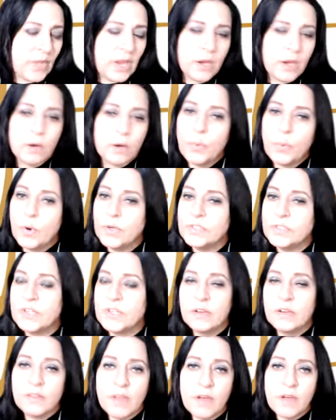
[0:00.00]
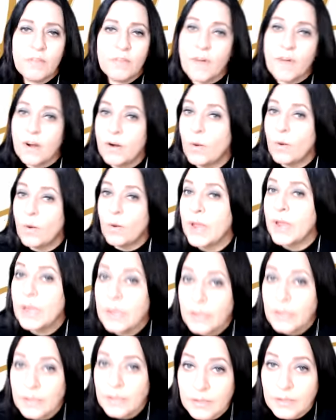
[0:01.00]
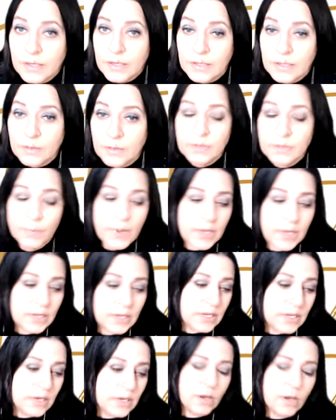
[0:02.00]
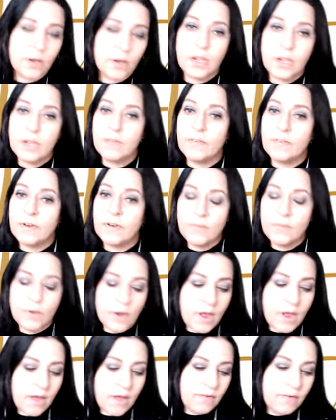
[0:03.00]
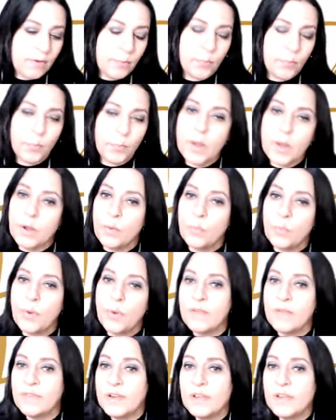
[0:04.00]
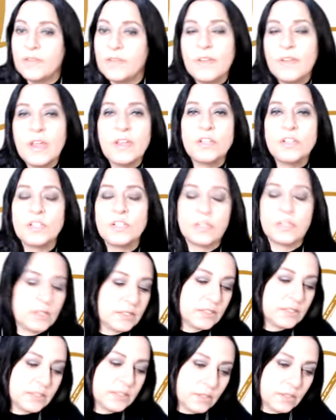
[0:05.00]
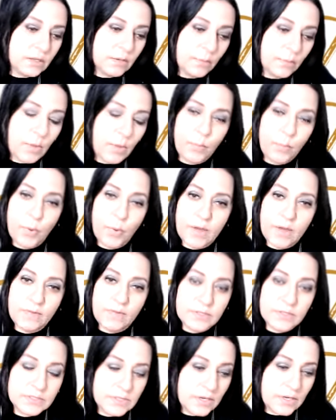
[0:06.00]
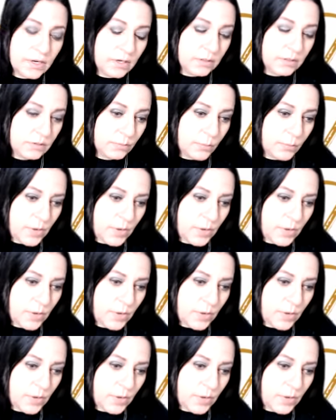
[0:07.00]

airports aren't that far away, depending. And even if you have a private aviation, that's still a private jet